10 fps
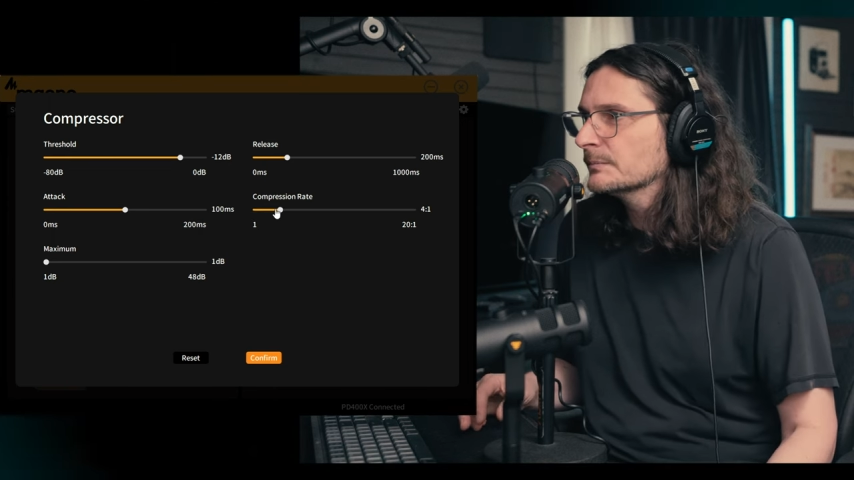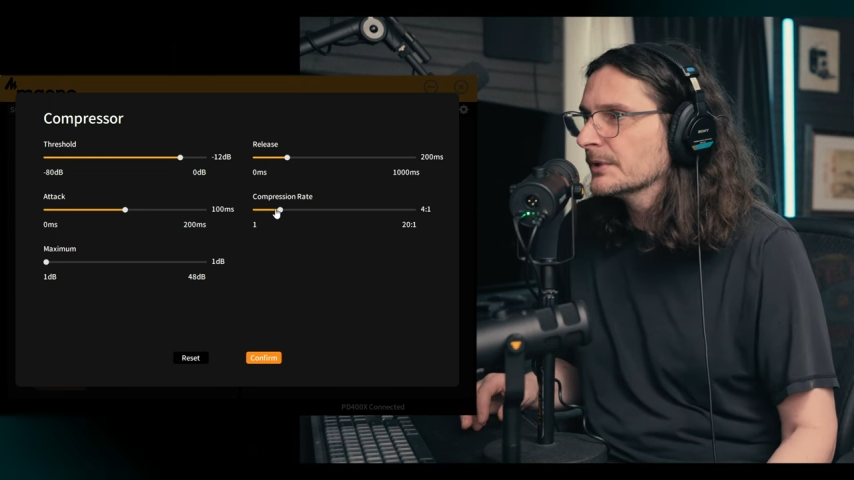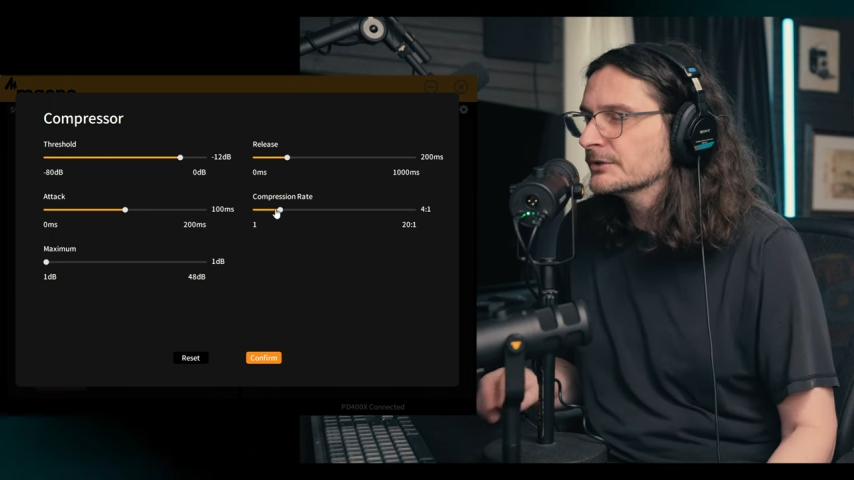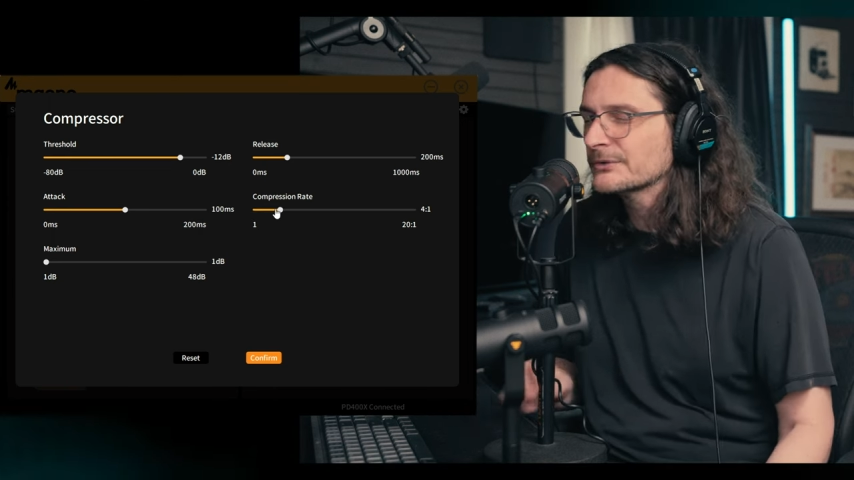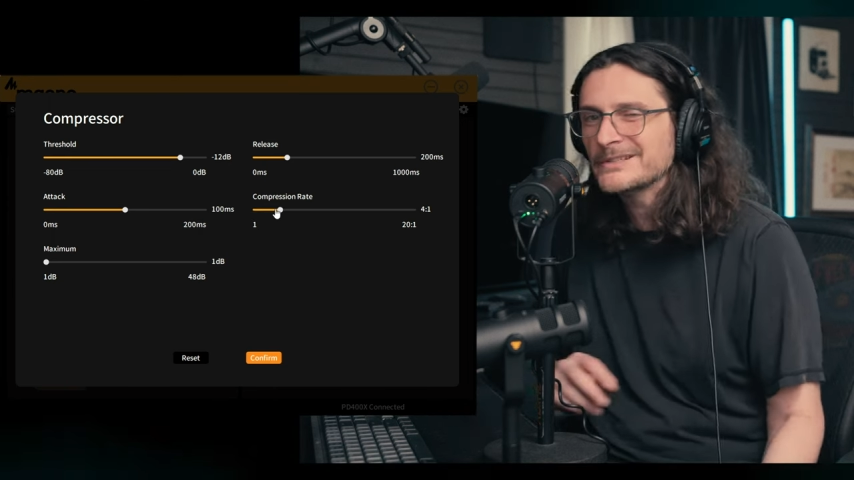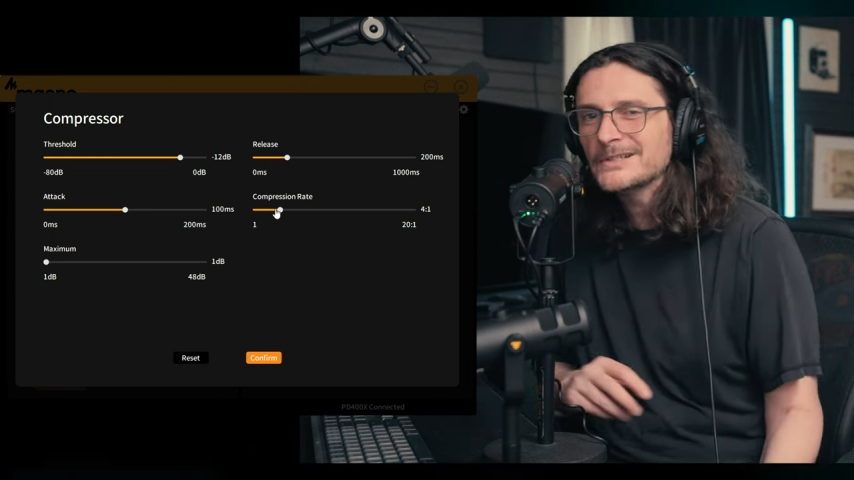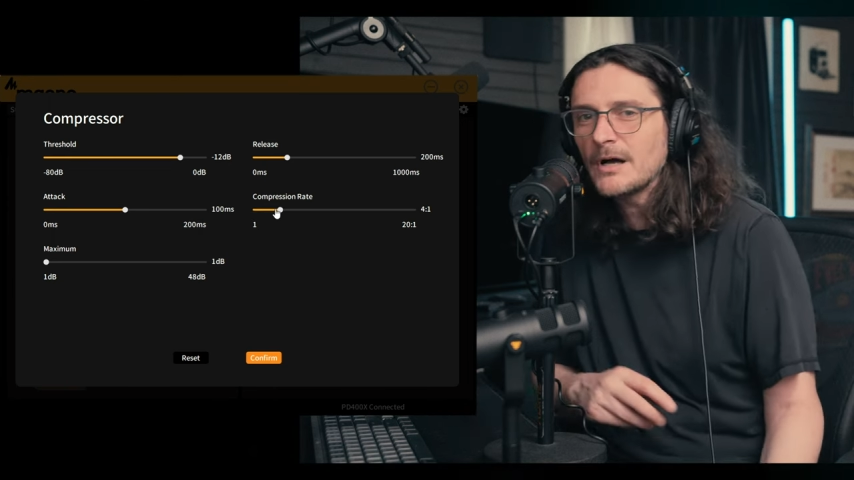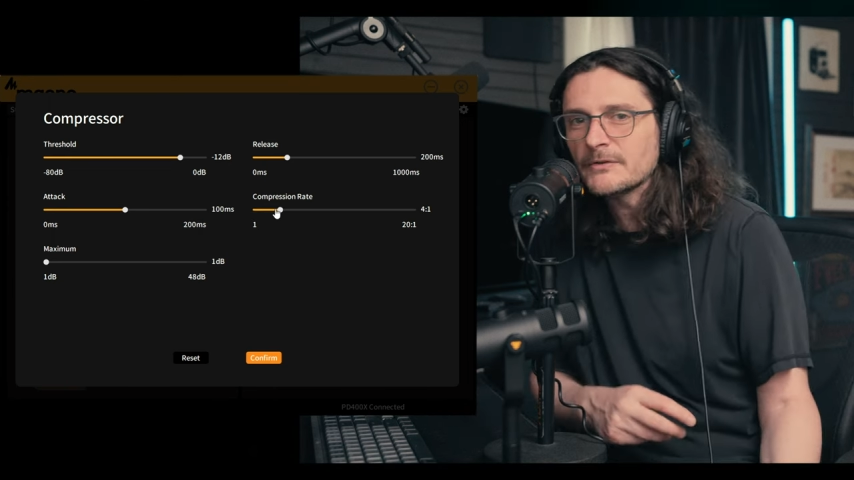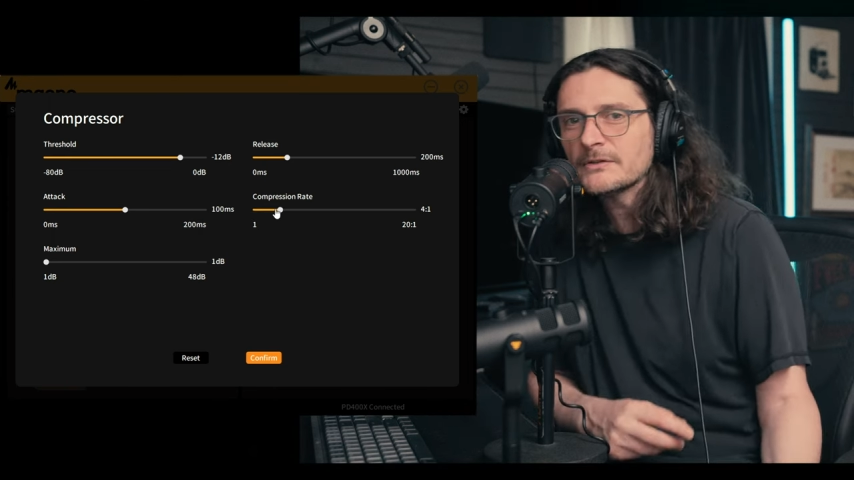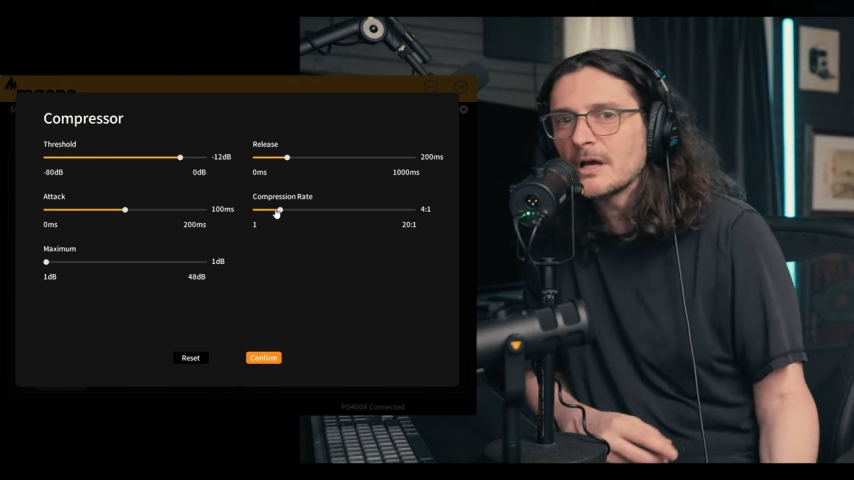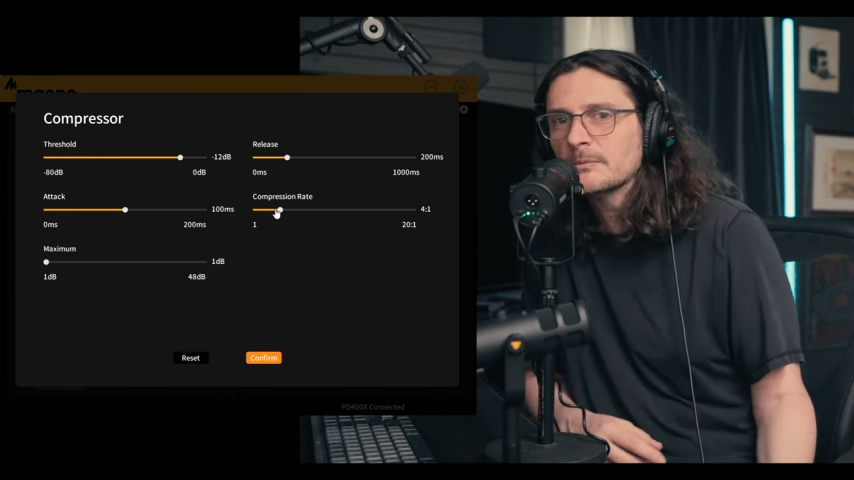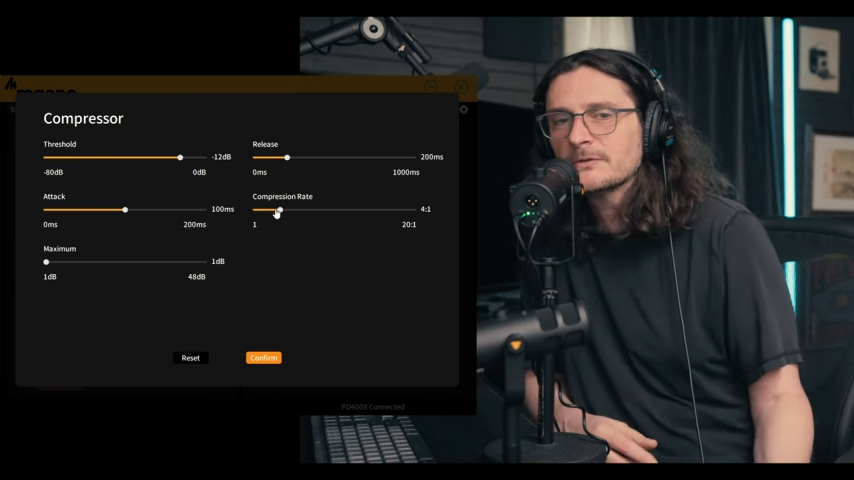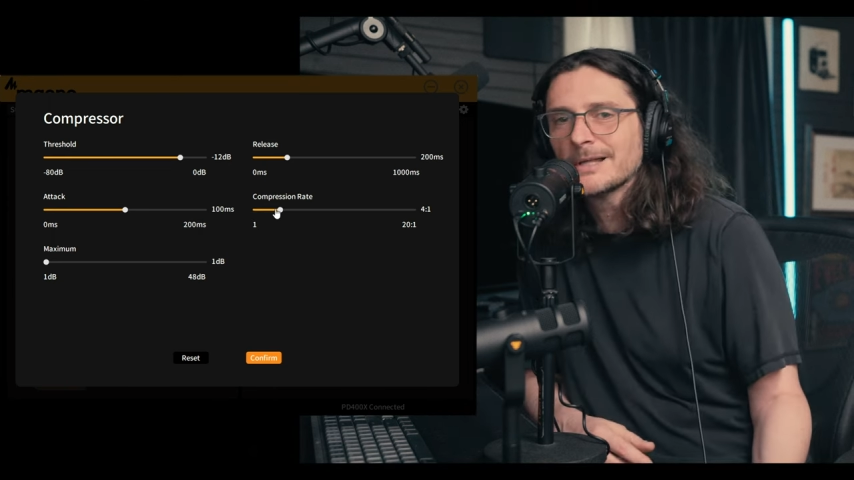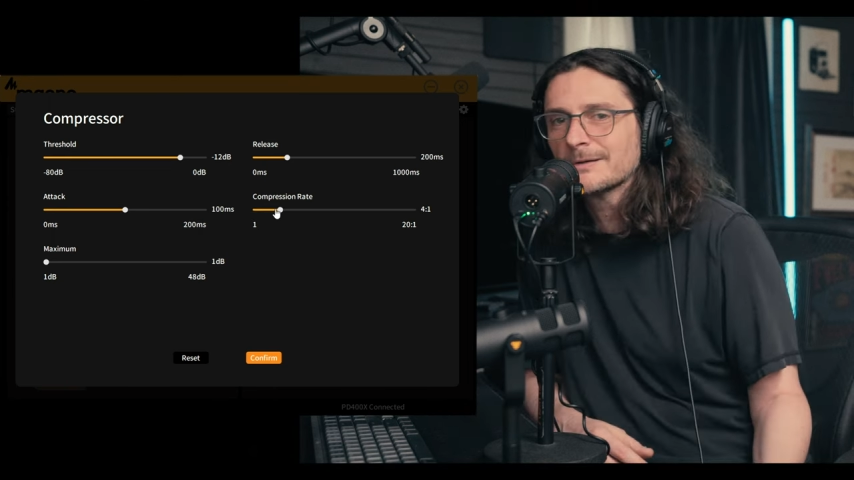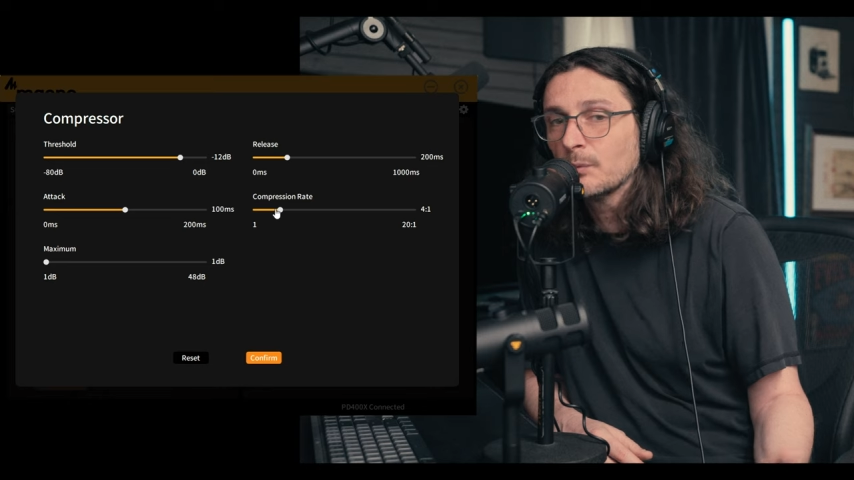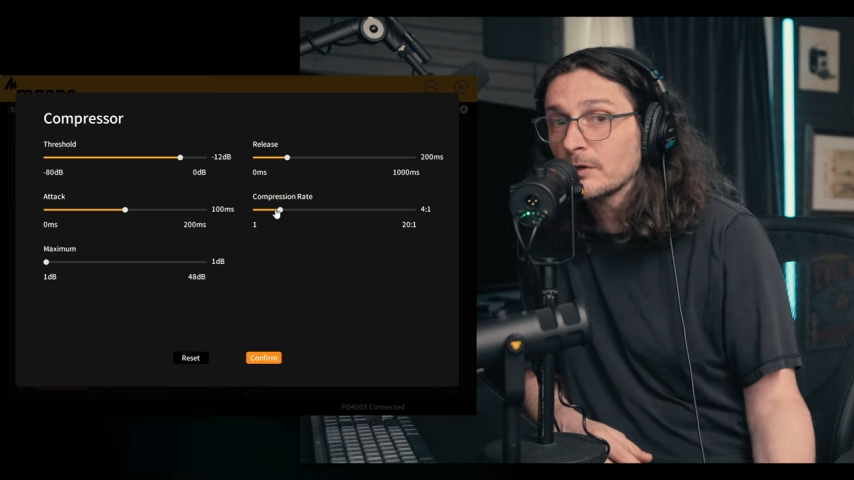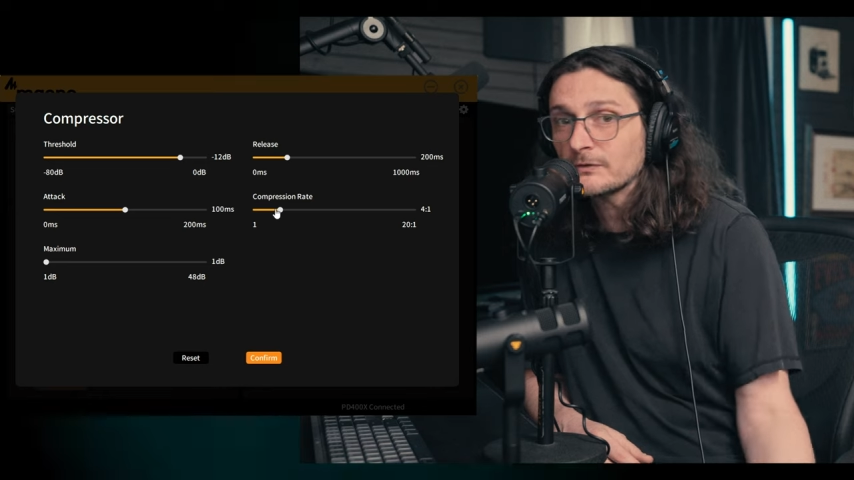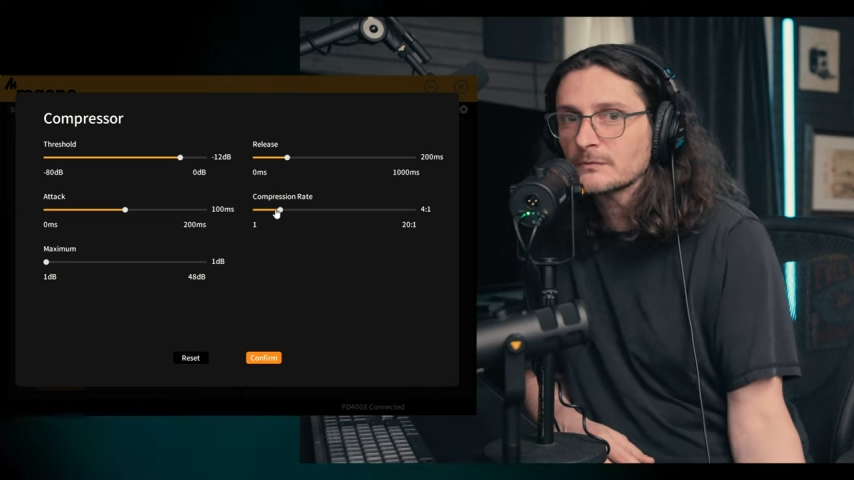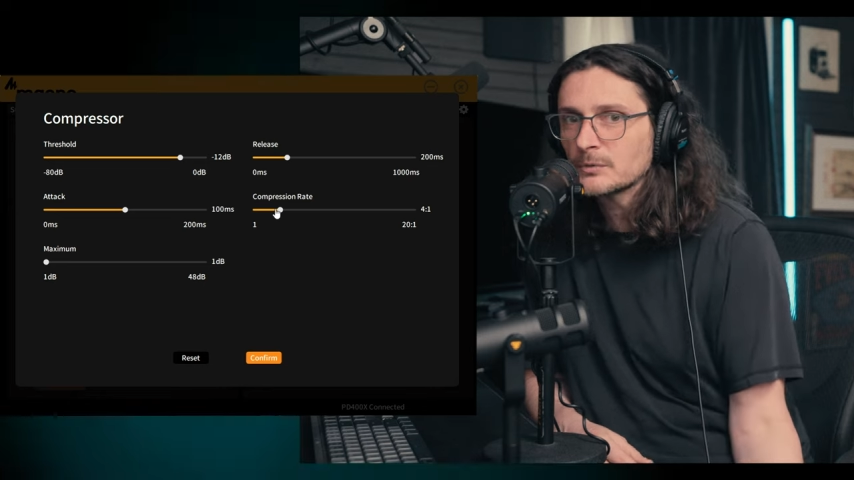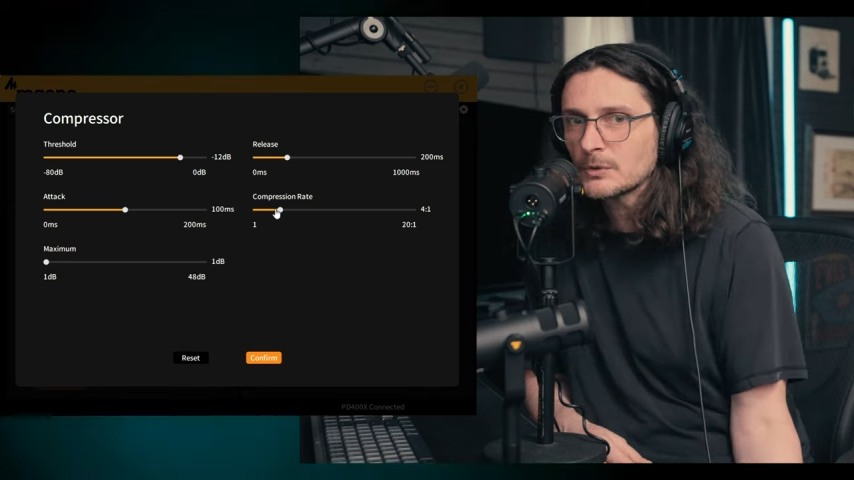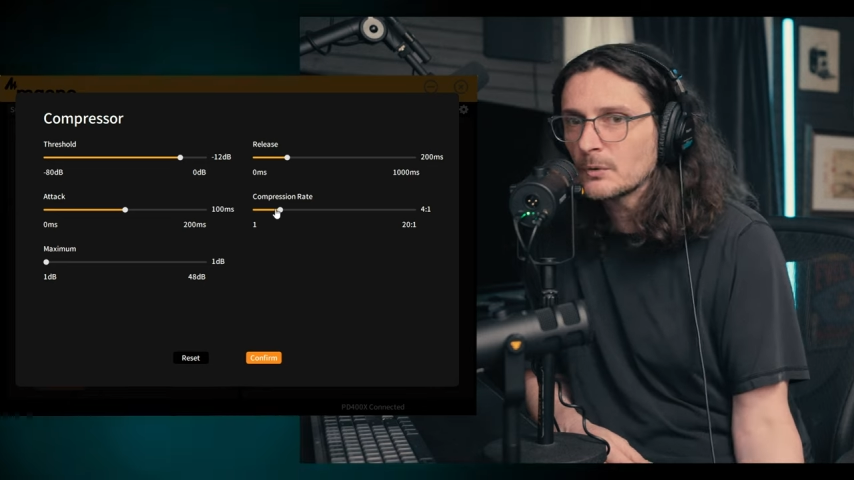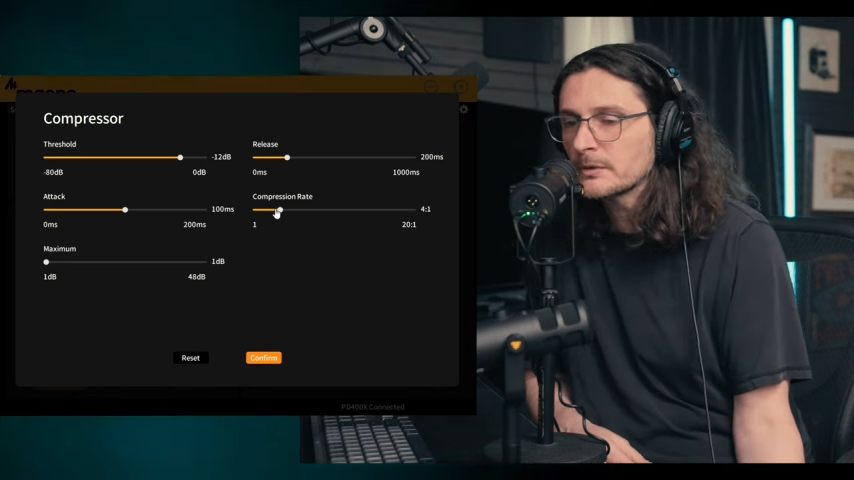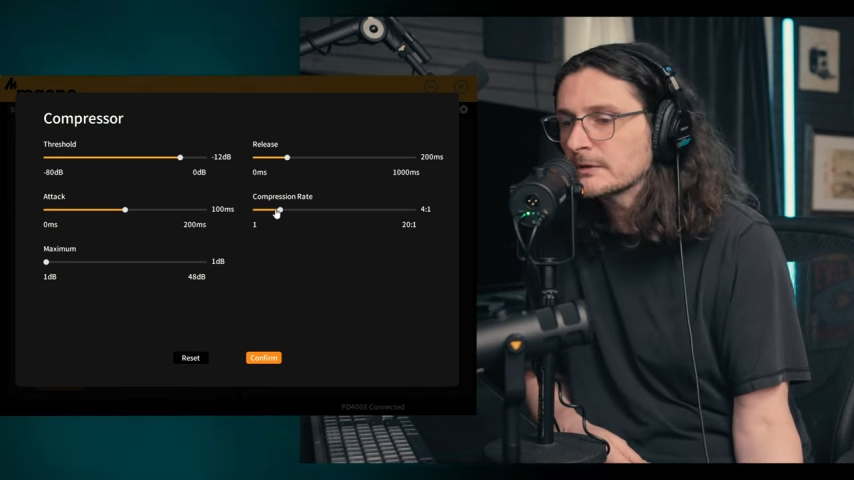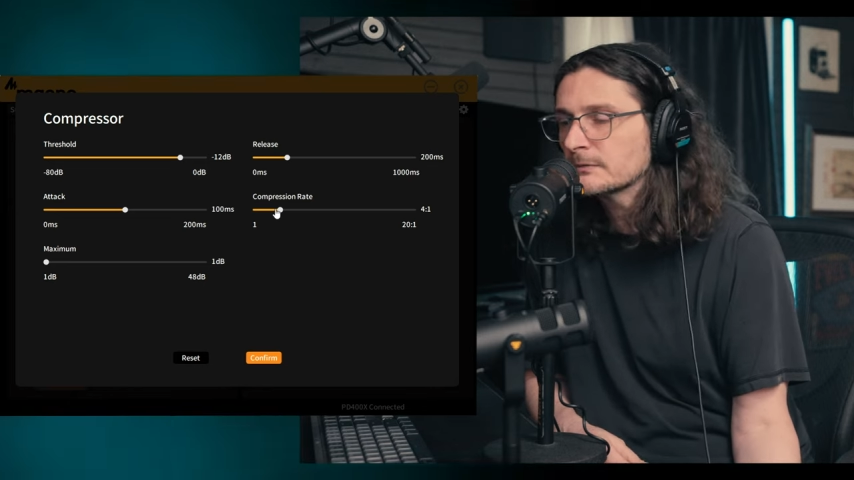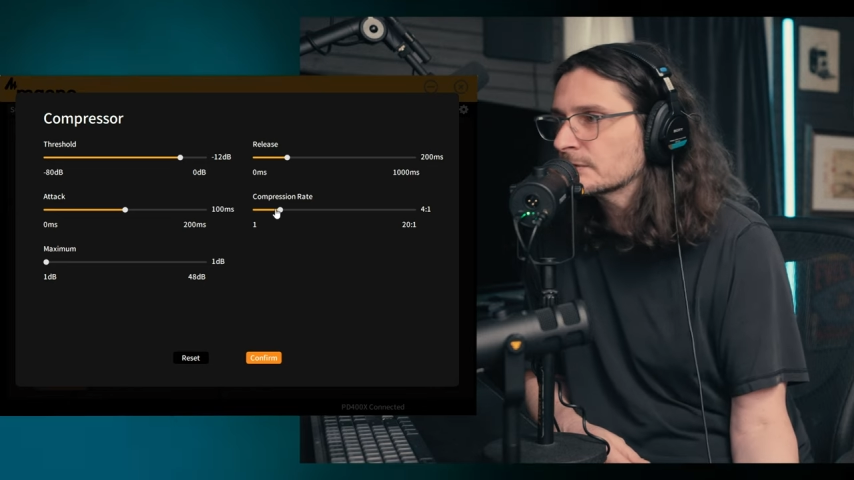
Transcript: but you'll see oftentimes in like voiceover recordings,